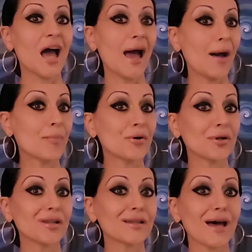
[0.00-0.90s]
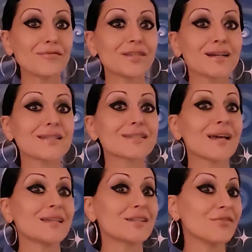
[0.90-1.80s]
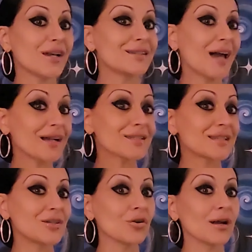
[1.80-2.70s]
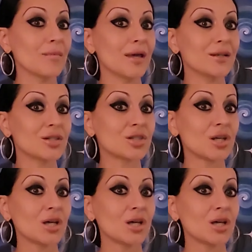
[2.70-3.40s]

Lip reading: Apple Live Text has identified text in your image.